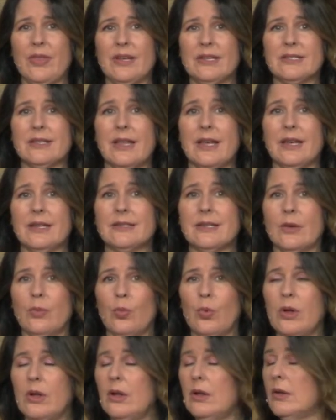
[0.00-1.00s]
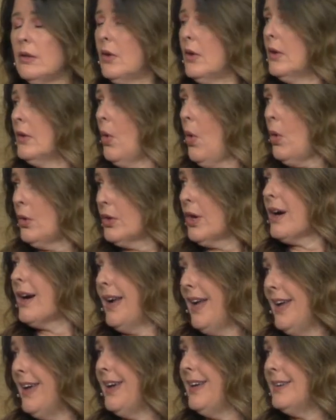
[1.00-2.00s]
these things and will hold our
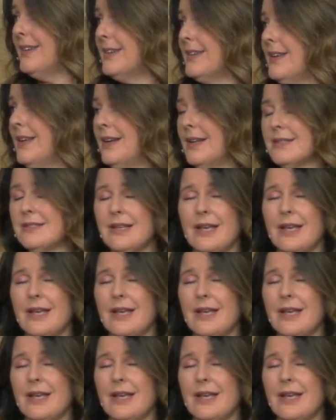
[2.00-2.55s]
hand in yes.